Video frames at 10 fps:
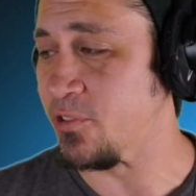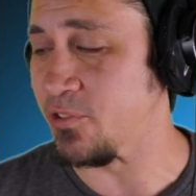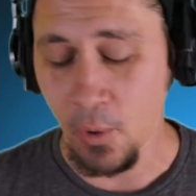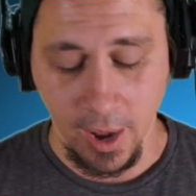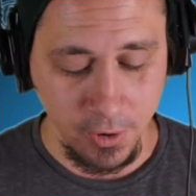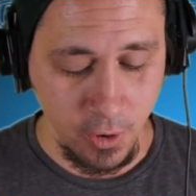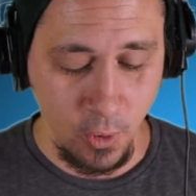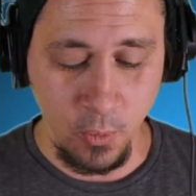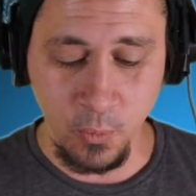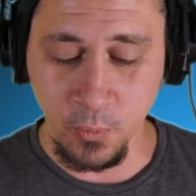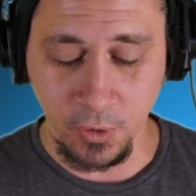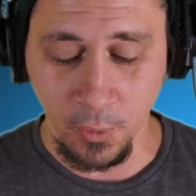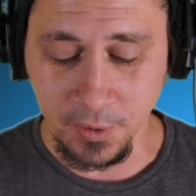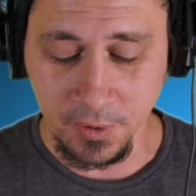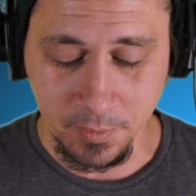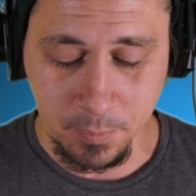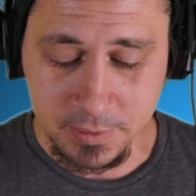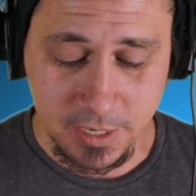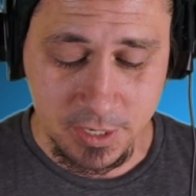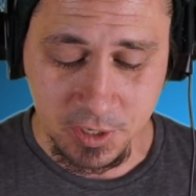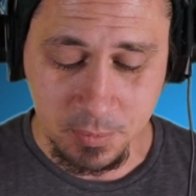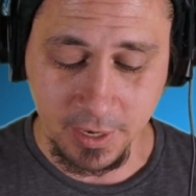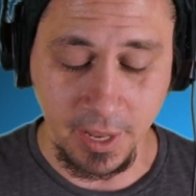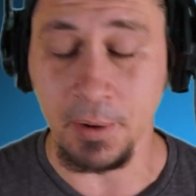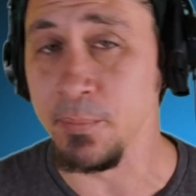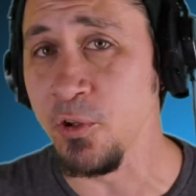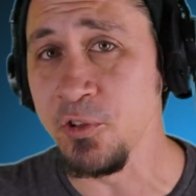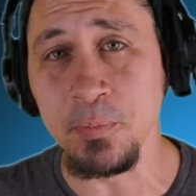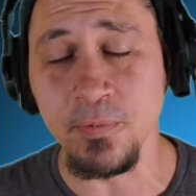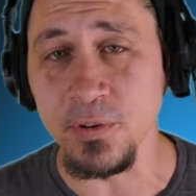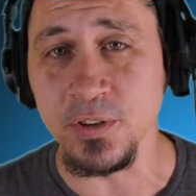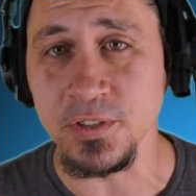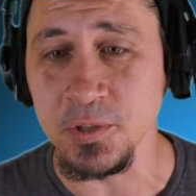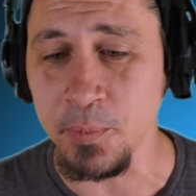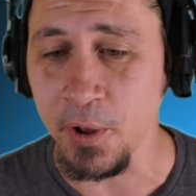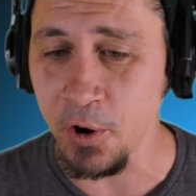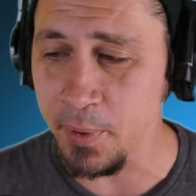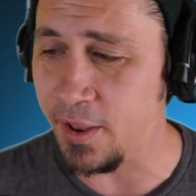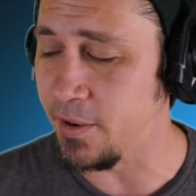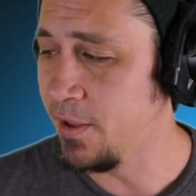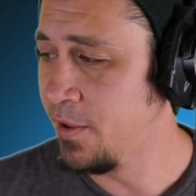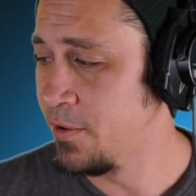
So I know we're going to potentially be getting multiple versions of Spider-Man.